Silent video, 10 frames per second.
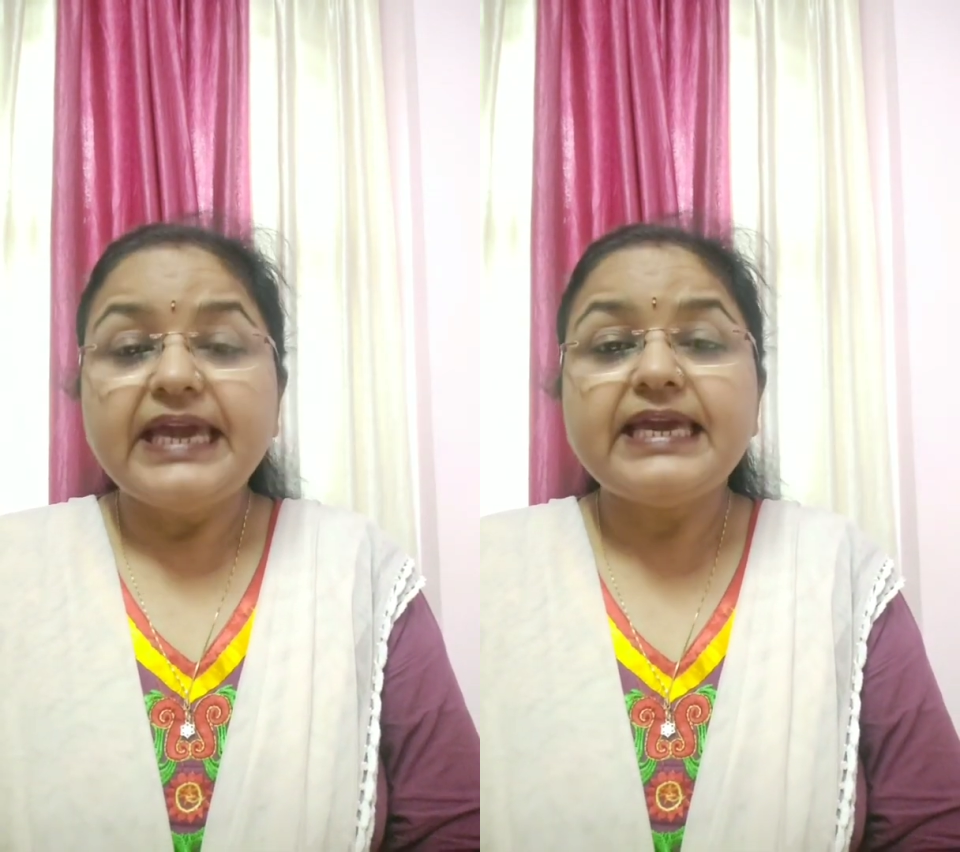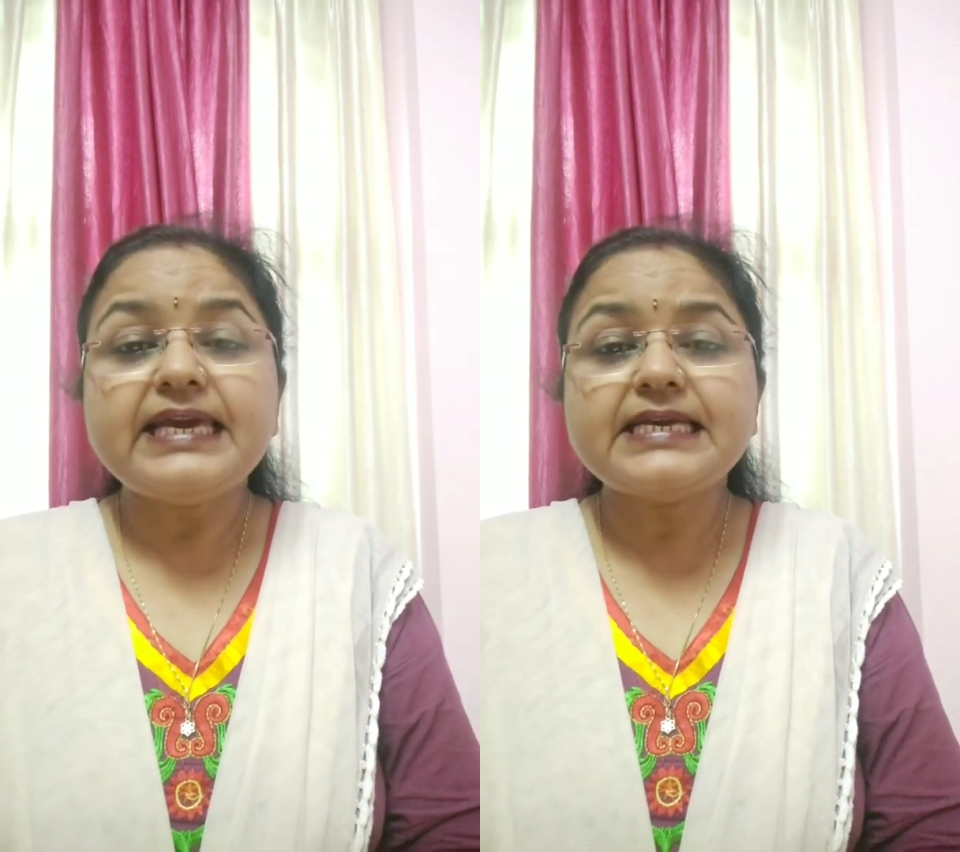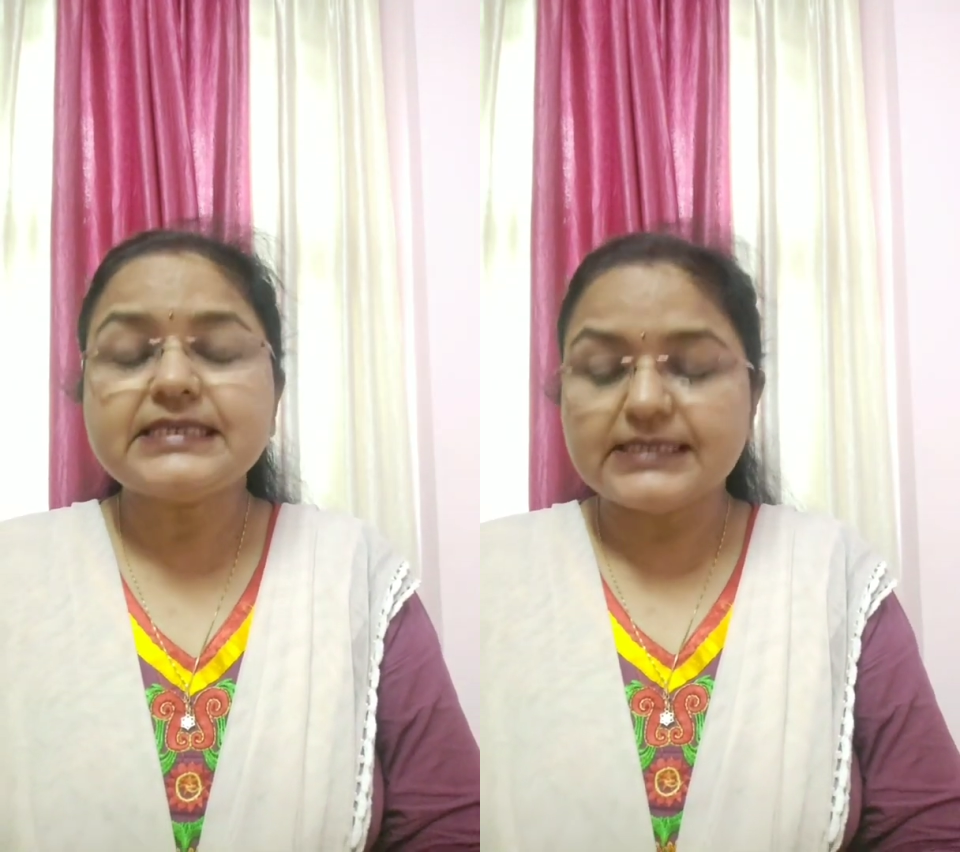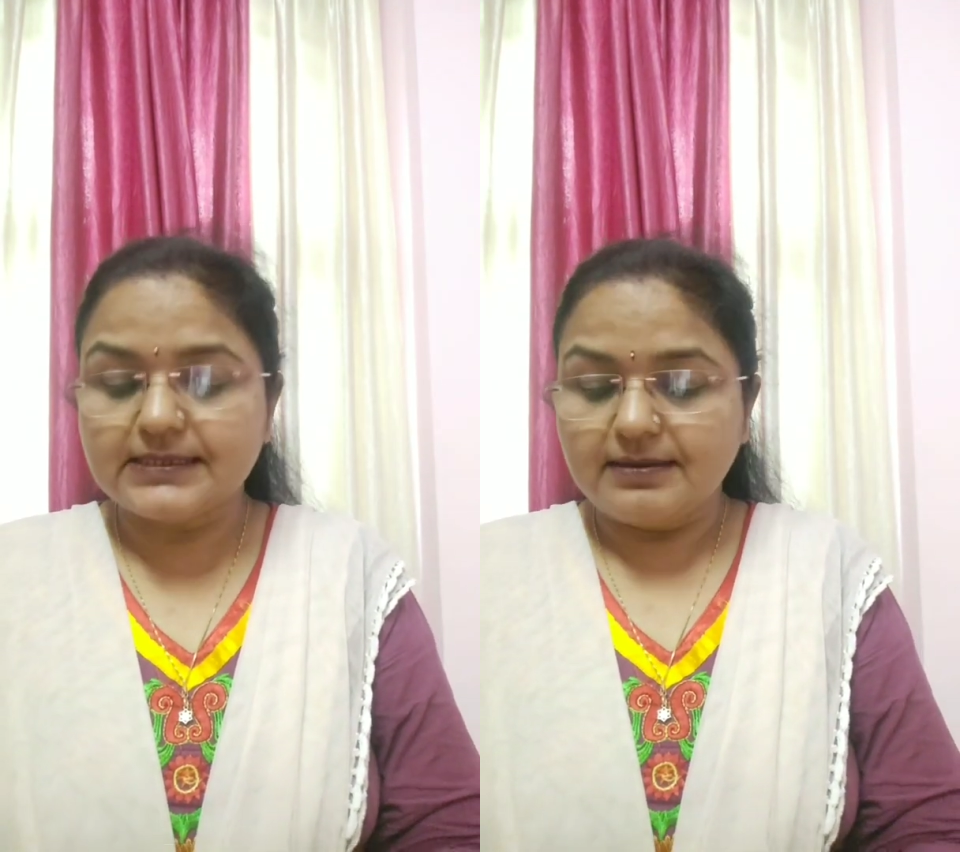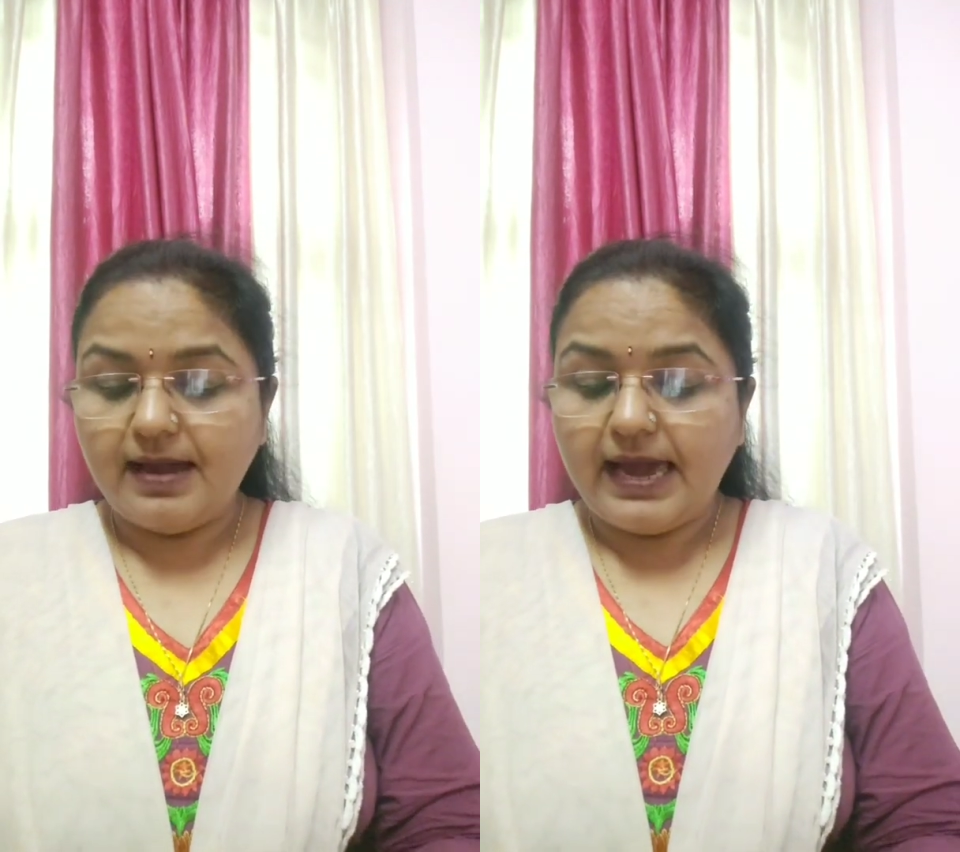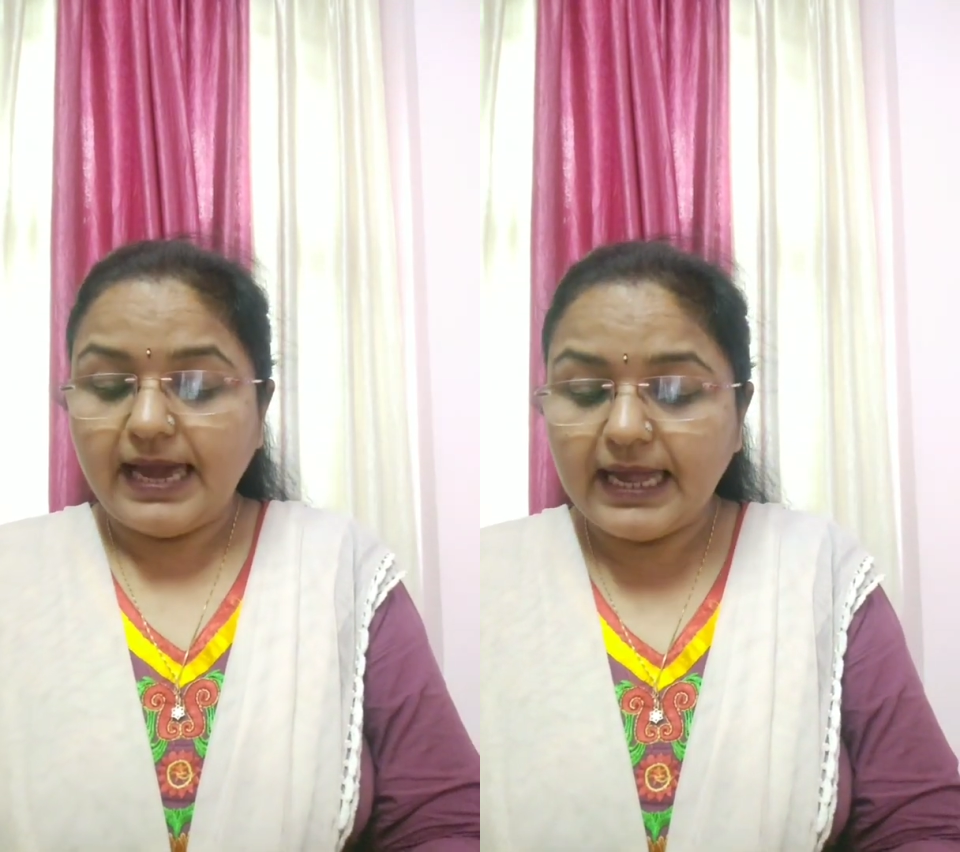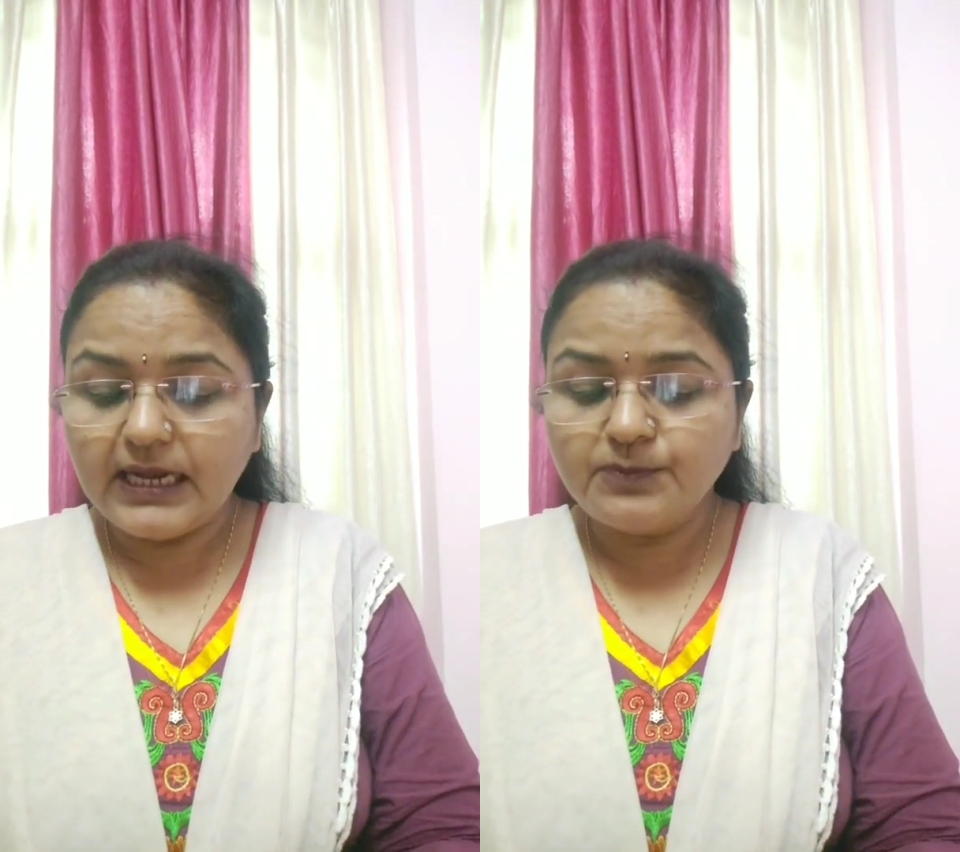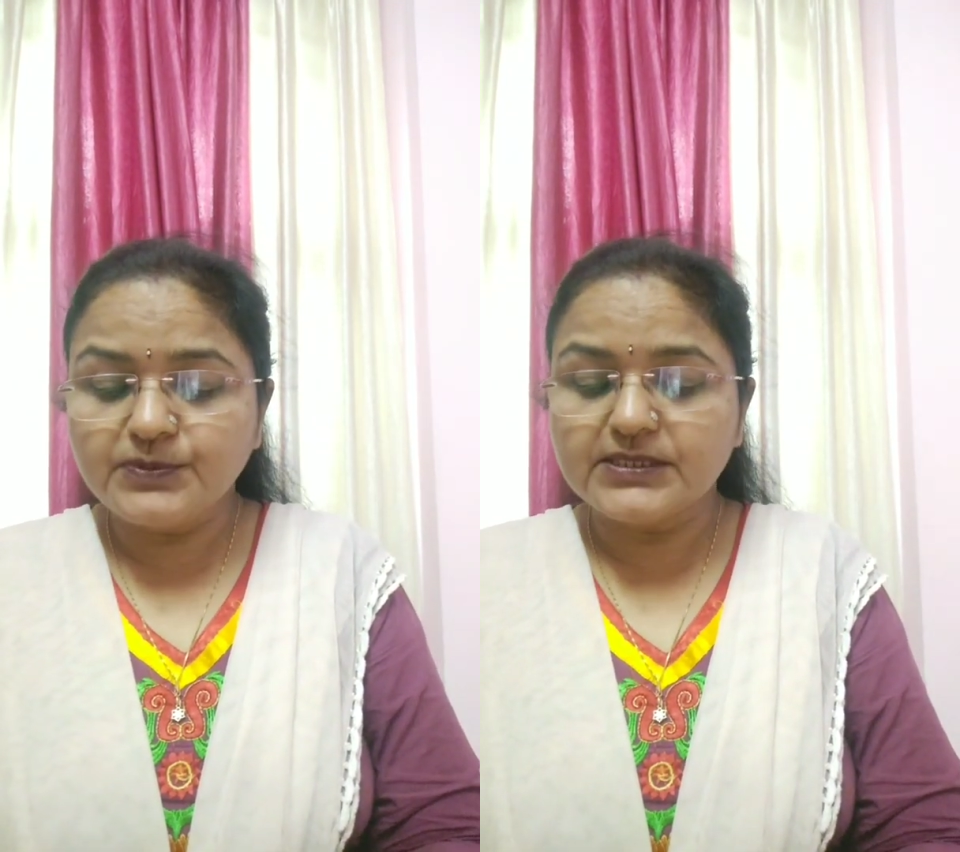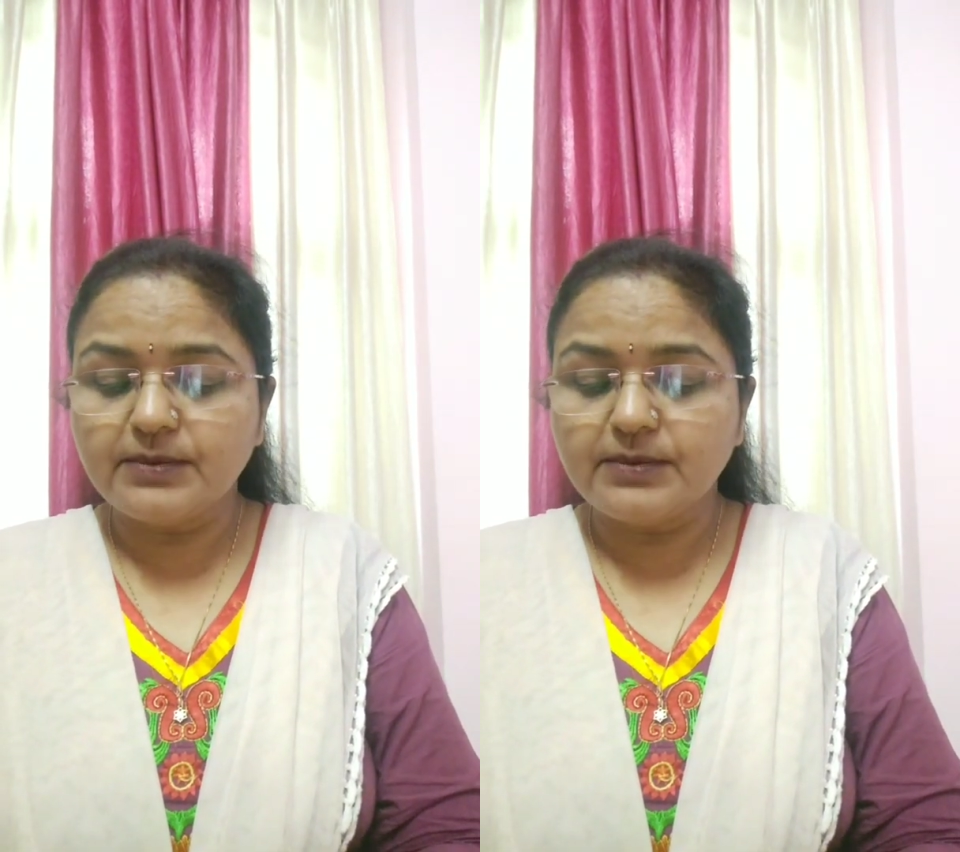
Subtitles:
yeast helps